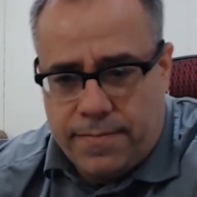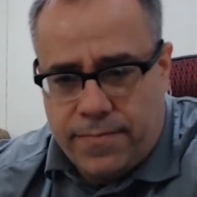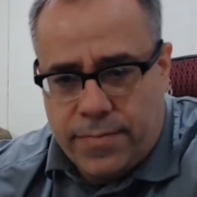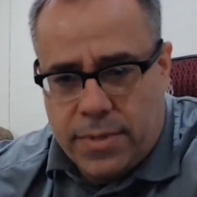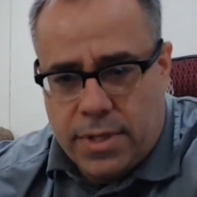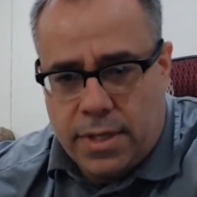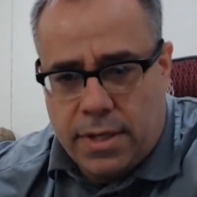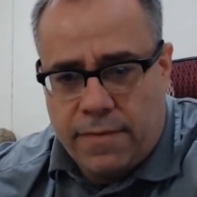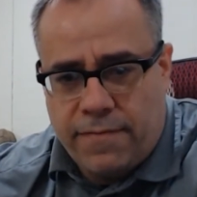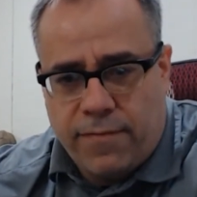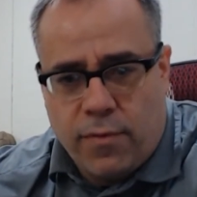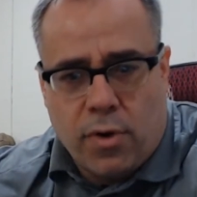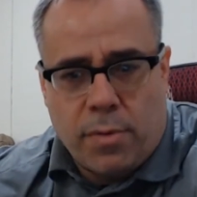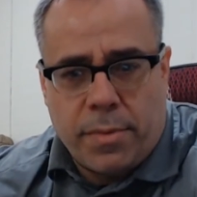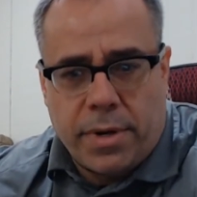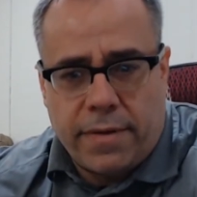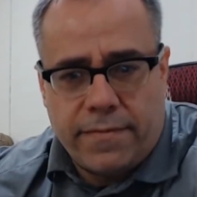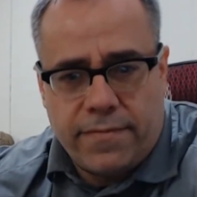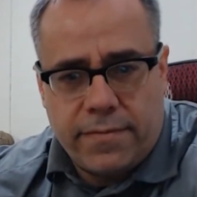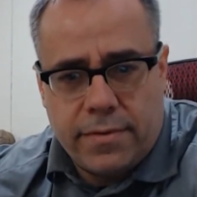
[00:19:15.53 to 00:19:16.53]

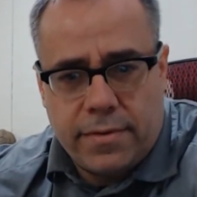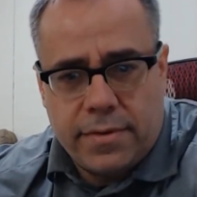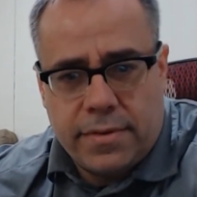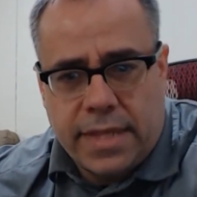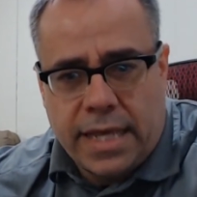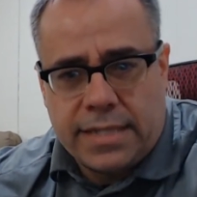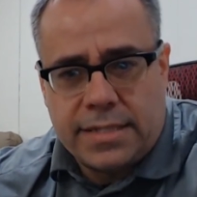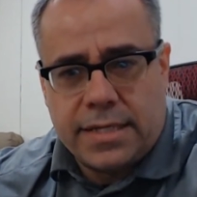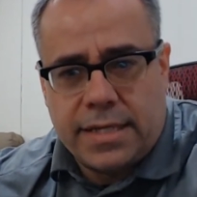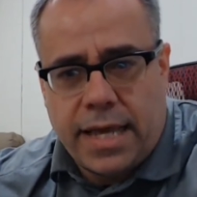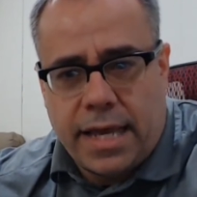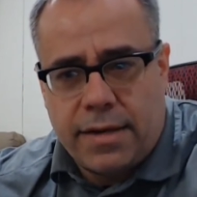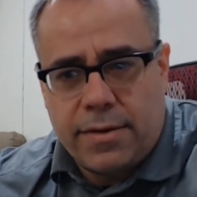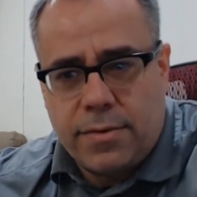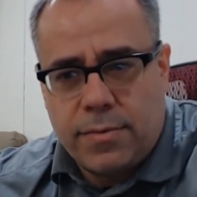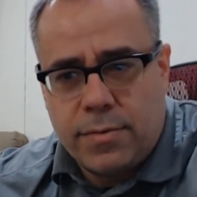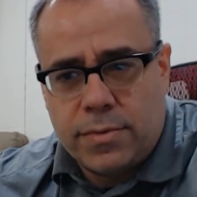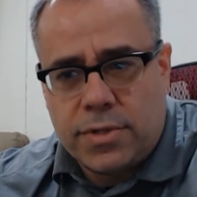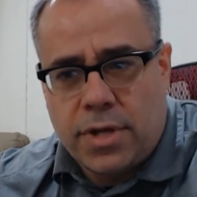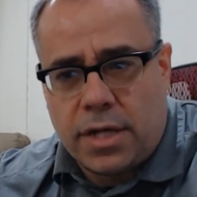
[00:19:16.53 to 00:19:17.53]
informative. Thanks again.
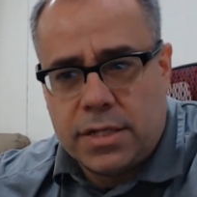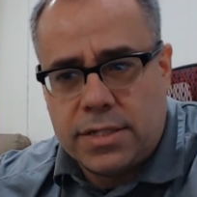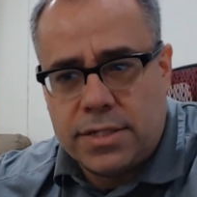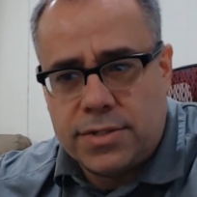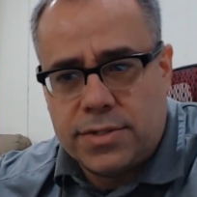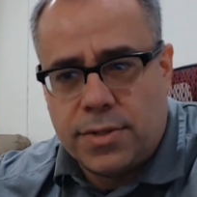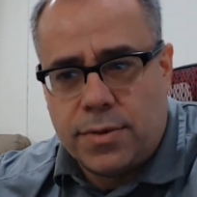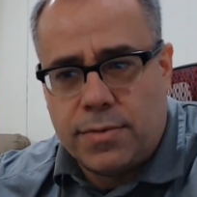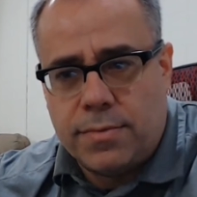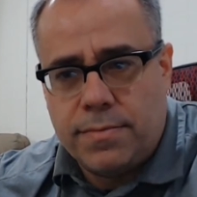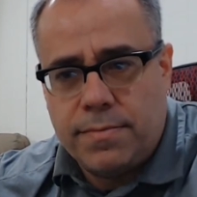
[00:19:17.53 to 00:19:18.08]
We'll talk to you soon.